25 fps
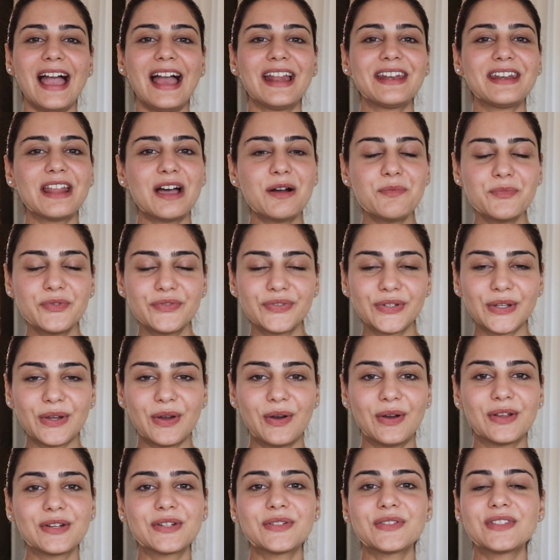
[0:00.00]
And now moving
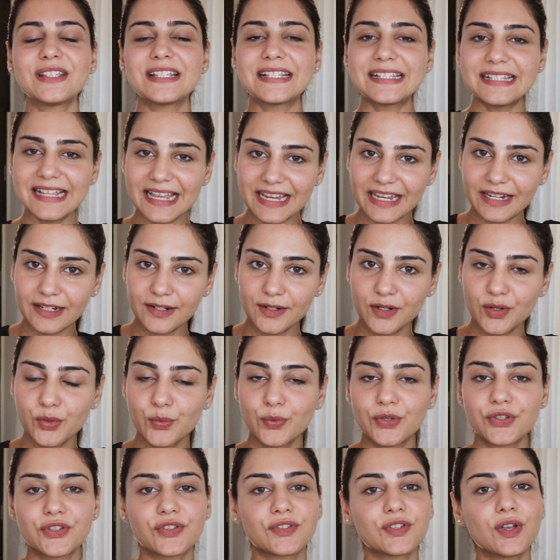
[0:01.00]
on to the second look,
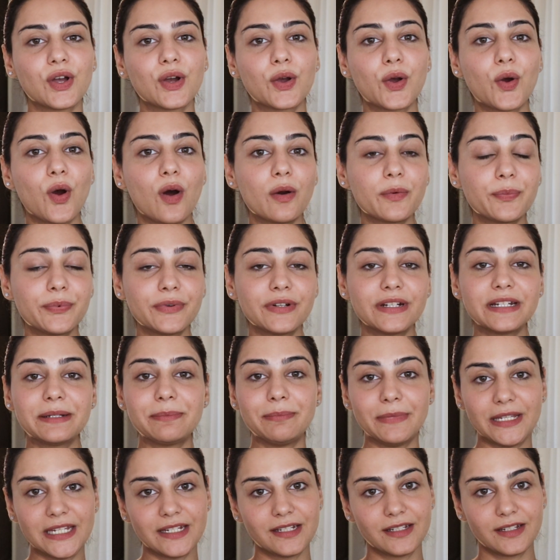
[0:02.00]
which is a corporate
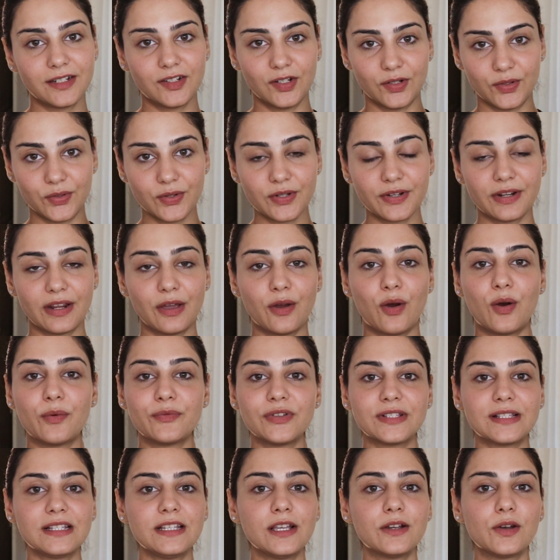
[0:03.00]
meeting look. Now
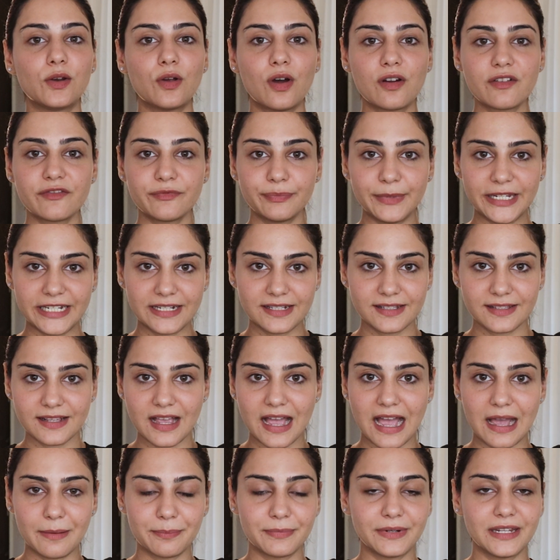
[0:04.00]
obviously a lot of meetings are
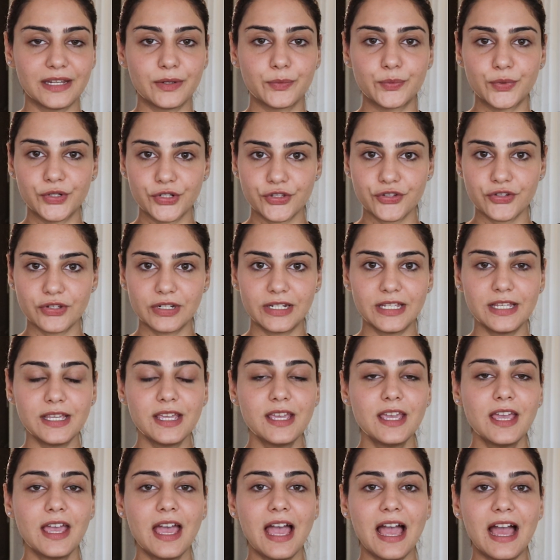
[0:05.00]
happening virtually
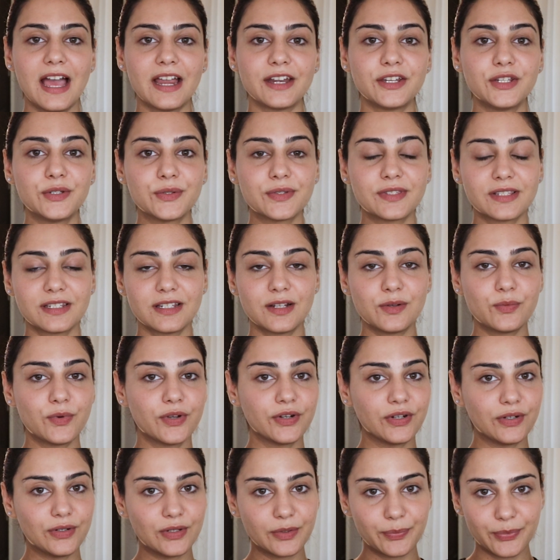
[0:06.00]
and you still
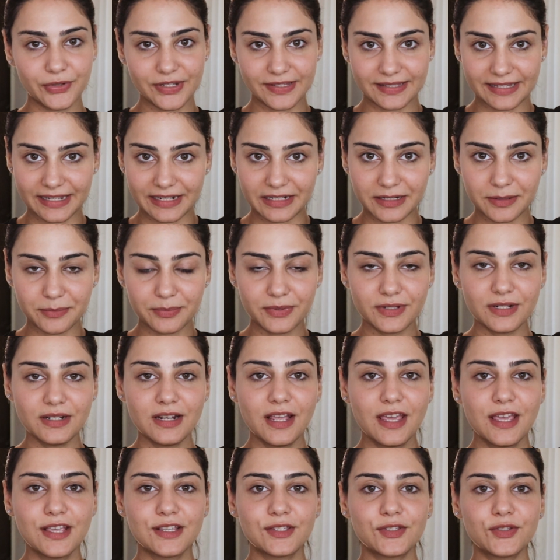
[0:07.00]
want to look presentable.
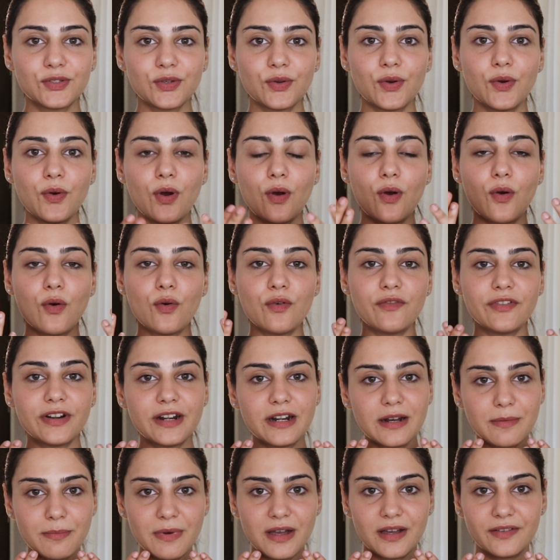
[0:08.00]
So over
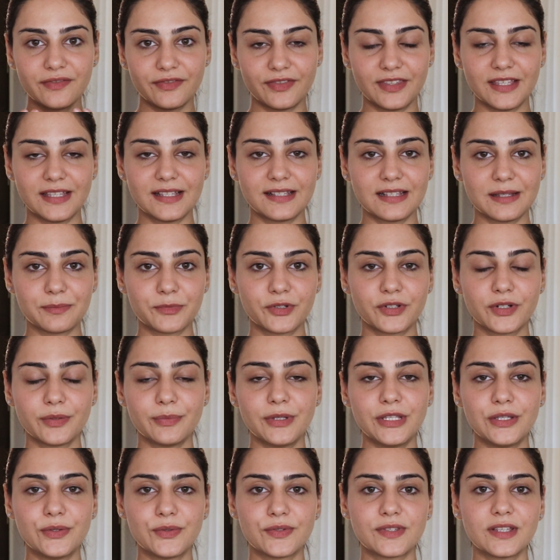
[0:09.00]
and above this, I'm going to
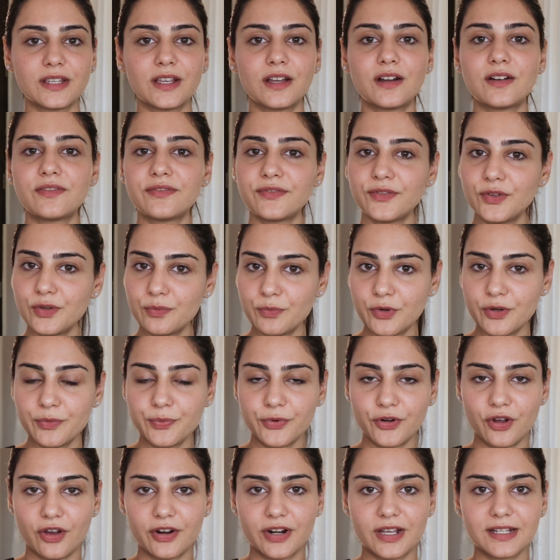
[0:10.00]
be using a few more
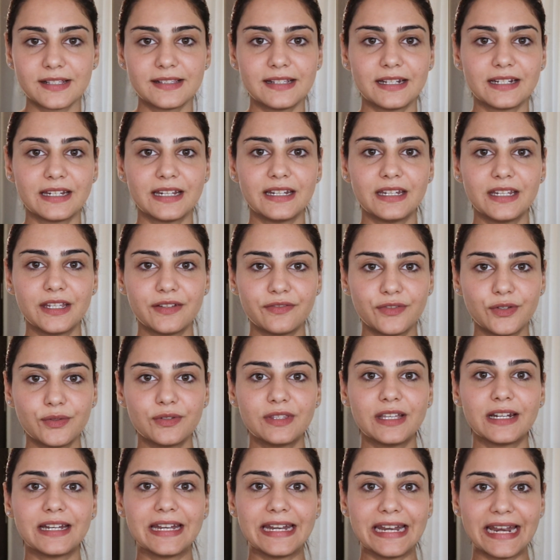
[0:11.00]
products that can give you
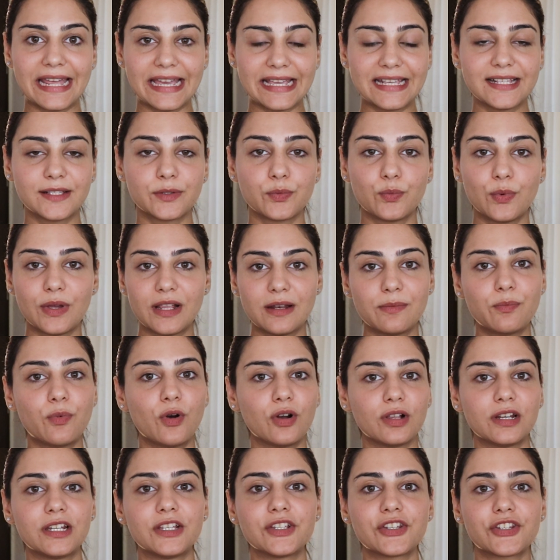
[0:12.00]
that nice,
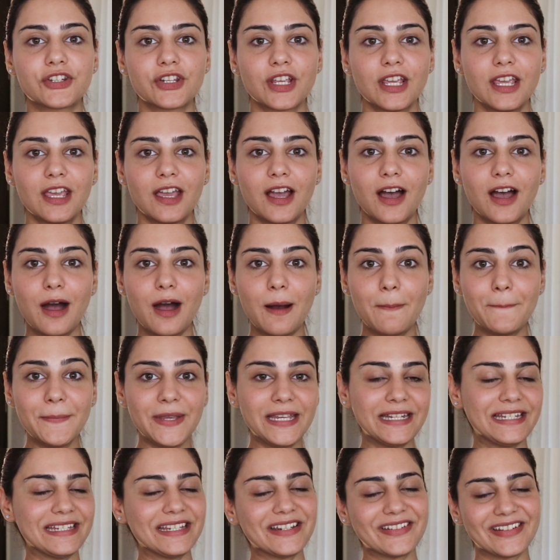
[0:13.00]
well-polished,
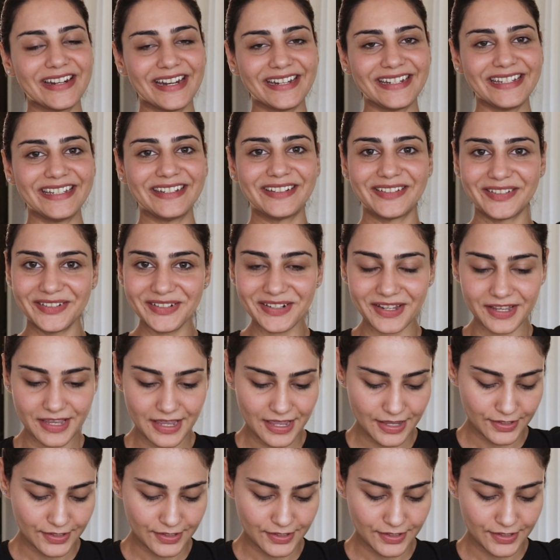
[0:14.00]
meeting ready look.